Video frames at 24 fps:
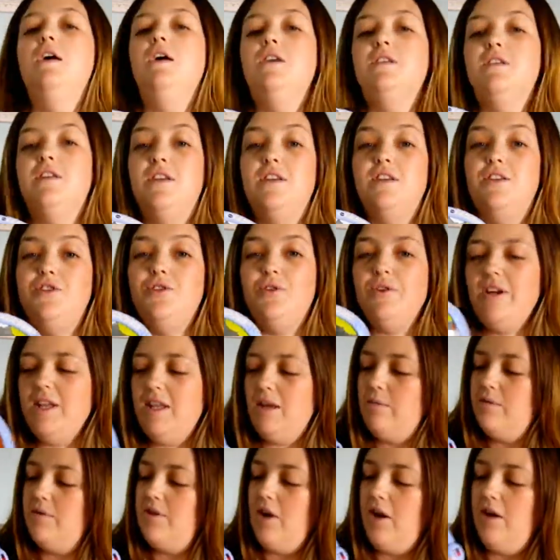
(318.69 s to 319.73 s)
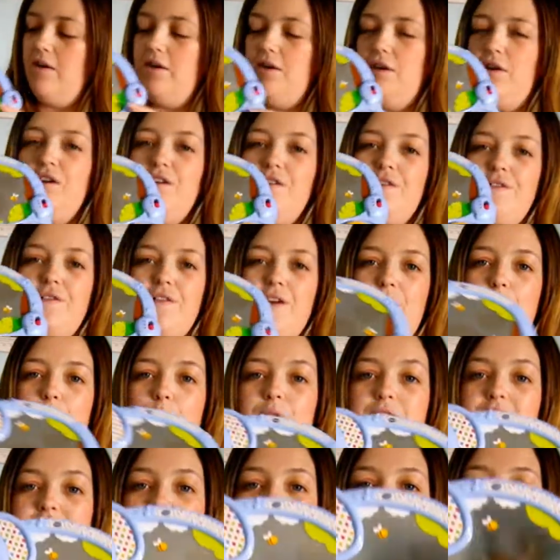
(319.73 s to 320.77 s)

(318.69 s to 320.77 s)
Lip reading: So the toy that was going off was